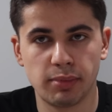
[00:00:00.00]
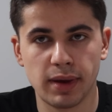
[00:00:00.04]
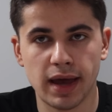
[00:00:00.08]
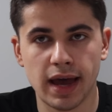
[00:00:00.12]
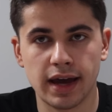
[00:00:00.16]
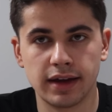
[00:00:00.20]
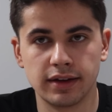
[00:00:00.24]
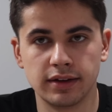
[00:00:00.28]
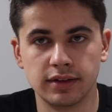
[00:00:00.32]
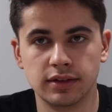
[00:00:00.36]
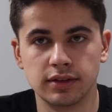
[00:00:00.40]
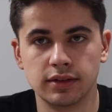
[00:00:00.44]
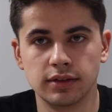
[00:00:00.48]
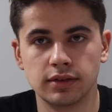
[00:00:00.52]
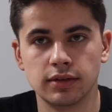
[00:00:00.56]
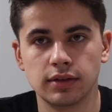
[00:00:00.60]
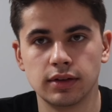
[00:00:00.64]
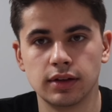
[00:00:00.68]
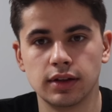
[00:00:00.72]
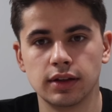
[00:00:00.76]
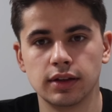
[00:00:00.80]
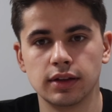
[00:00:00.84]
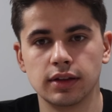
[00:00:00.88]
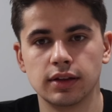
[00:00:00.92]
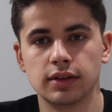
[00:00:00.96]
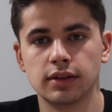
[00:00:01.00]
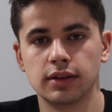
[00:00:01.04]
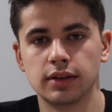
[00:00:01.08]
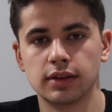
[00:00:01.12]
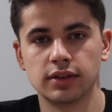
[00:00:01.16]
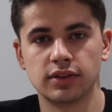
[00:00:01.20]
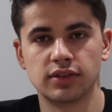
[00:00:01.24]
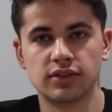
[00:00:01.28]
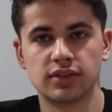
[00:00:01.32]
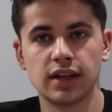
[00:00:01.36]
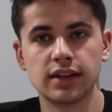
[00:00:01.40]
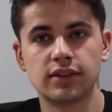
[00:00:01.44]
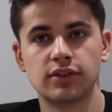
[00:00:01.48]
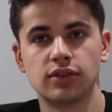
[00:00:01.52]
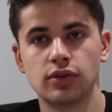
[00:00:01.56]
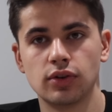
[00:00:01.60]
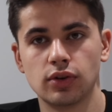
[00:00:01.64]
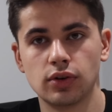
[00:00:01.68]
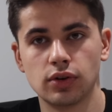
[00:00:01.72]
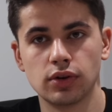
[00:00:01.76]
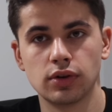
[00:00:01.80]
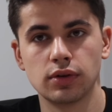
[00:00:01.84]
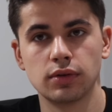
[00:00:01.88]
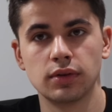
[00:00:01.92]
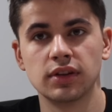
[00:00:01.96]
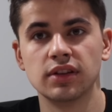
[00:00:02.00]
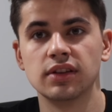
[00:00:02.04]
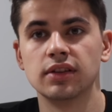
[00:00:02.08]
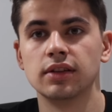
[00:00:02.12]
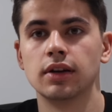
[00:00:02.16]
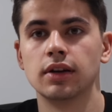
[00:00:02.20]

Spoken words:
patent sets your